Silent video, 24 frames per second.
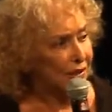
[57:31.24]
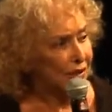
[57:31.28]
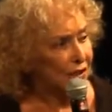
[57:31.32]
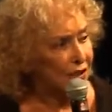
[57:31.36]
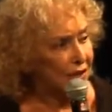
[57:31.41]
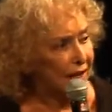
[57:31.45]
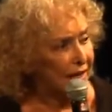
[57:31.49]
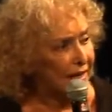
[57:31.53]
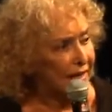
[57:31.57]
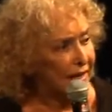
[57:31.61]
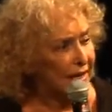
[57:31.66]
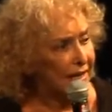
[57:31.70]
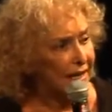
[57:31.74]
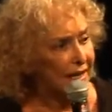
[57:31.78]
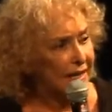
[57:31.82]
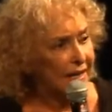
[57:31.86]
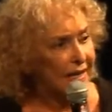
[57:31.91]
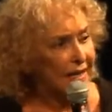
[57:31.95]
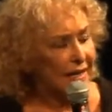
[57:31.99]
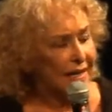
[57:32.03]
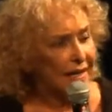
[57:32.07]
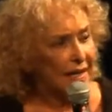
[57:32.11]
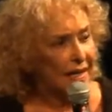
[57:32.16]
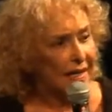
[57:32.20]
shiny
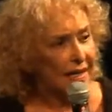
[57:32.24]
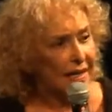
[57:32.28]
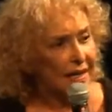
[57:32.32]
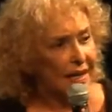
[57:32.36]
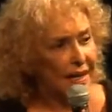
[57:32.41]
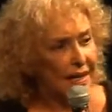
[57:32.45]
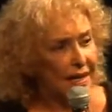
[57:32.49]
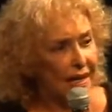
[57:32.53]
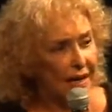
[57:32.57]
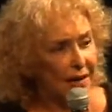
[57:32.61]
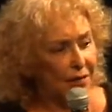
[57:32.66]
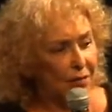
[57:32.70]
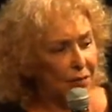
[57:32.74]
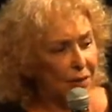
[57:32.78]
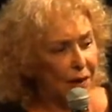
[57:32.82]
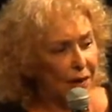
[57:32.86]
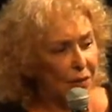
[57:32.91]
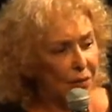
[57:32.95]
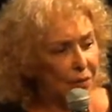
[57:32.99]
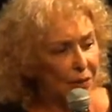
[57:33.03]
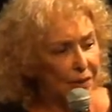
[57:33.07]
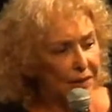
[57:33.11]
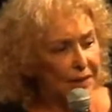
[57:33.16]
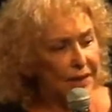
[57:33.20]
and I, I
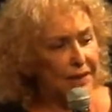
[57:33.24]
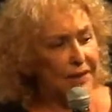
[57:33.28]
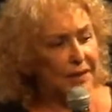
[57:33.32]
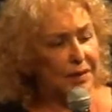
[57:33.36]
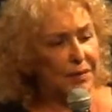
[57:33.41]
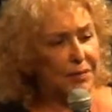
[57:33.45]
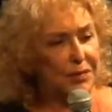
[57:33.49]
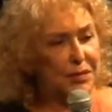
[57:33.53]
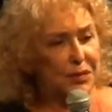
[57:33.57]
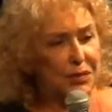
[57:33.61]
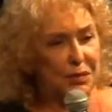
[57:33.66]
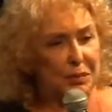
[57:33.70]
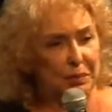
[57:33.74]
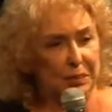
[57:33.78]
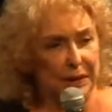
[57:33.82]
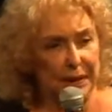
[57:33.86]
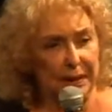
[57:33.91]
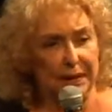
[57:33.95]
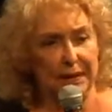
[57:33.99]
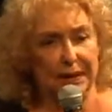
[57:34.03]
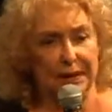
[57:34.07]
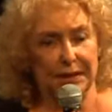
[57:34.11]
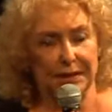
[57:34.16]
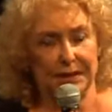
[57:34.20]
wanted them to
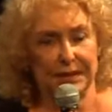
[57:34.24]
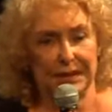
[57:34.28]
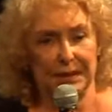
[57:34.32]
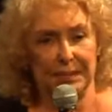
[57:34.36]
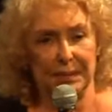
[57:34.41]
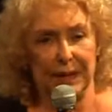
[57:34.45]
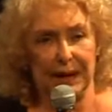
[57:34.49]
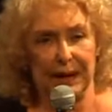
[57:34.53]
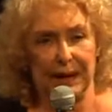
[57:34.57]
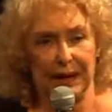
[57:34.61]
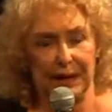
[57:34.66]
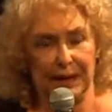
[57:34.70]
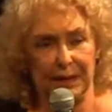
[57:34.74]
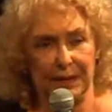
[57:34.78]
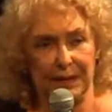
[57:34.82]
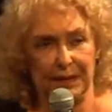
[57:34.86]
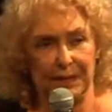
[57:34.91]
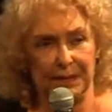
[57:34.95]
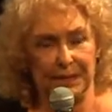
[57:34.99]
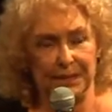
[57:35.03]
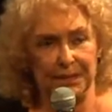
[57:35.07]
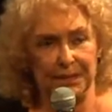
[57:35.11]
be there somehow.